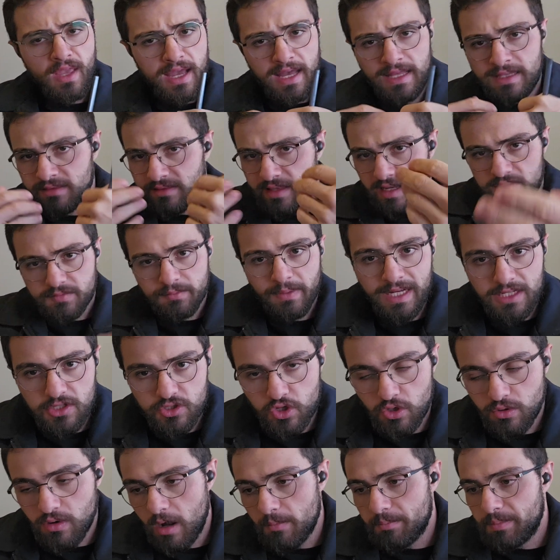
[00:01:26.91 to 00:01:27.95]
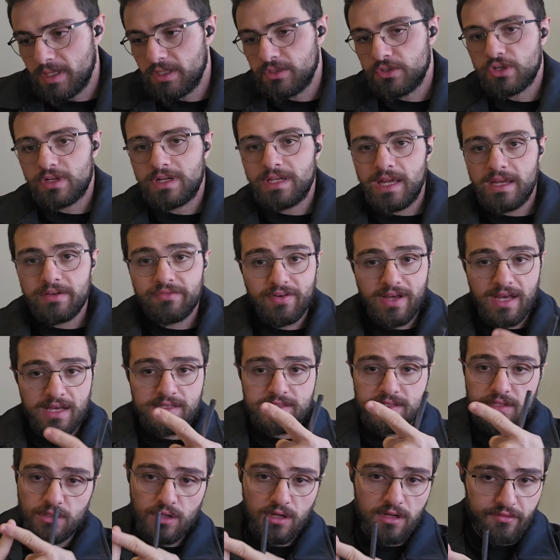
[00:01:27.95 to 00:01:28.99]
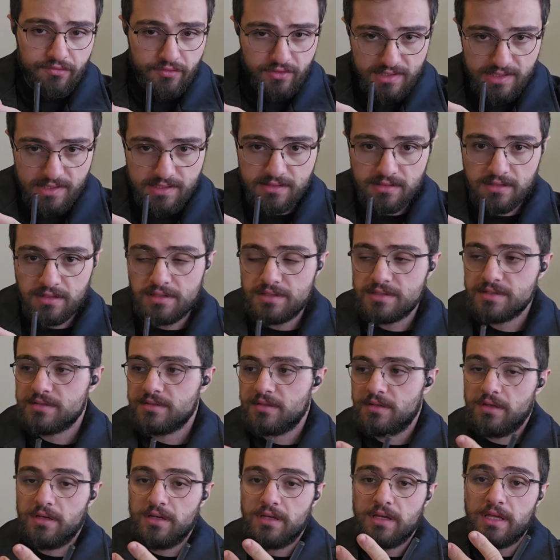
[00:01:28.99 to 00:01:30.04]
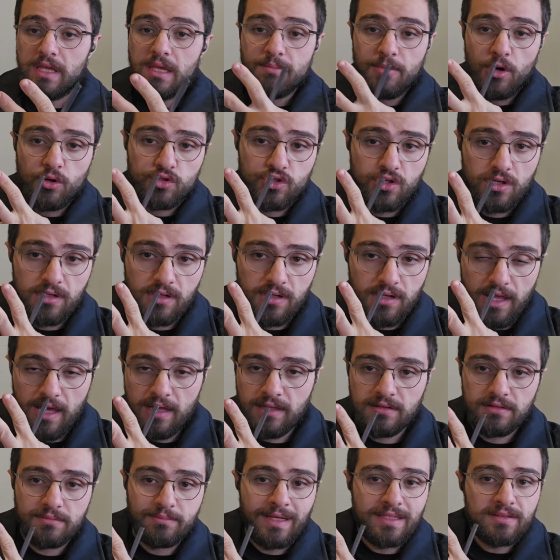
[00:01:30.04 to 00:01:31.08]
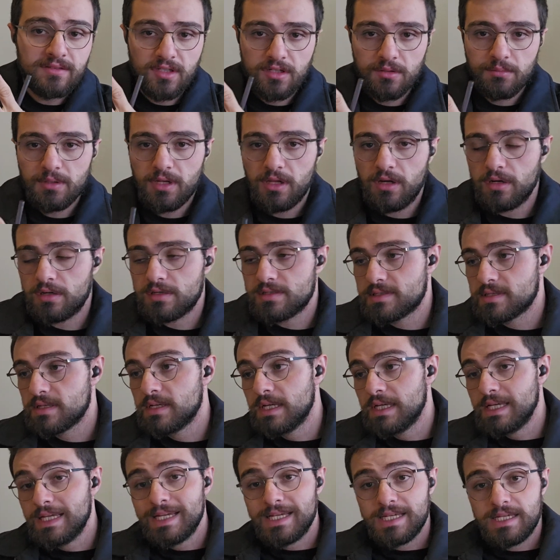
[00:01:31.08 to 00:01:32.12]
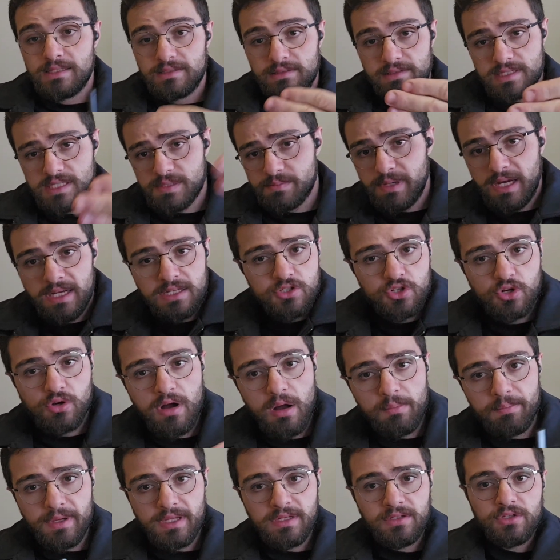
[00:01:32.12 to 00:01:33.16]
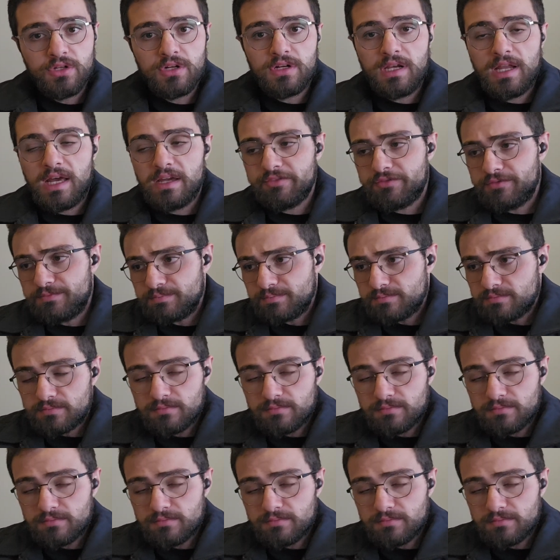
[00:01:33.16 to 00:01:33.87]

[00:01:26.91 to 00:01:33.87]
And that might show up in your life as a lot of resistance, emotional and mental blocks. This might show up in your life